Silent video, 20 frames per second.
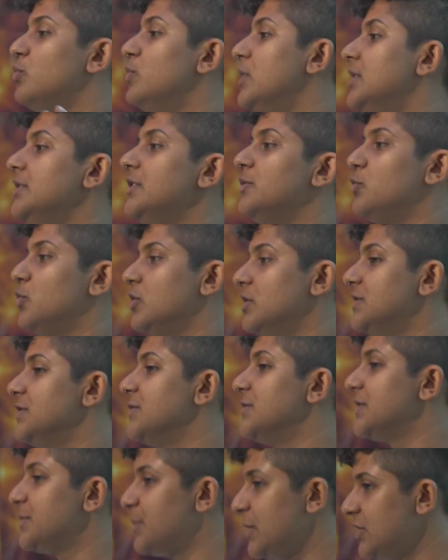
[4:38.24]
million words
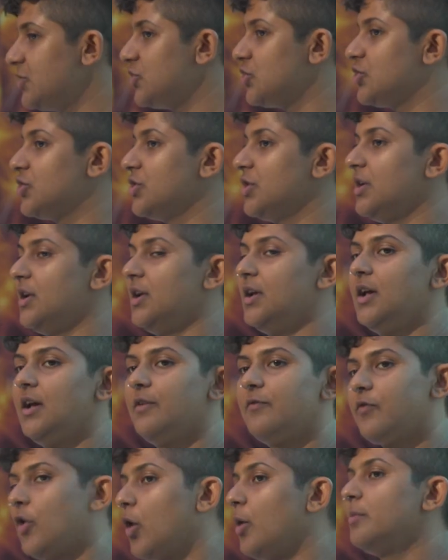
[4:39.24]
of speech
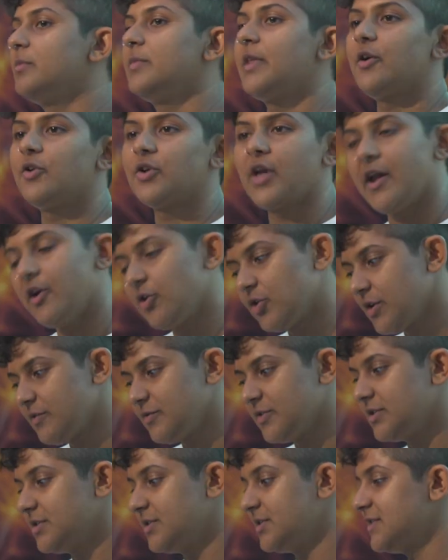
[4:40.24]
from their
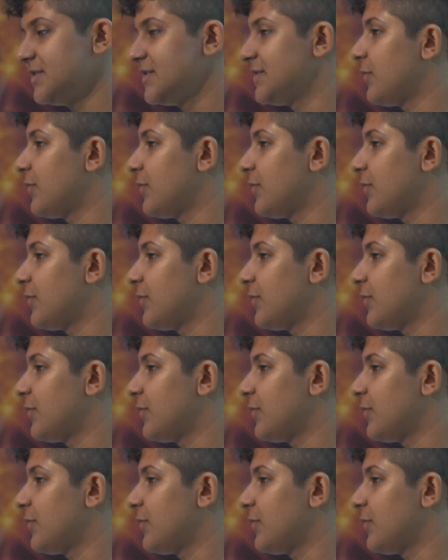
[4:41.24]
caregivers,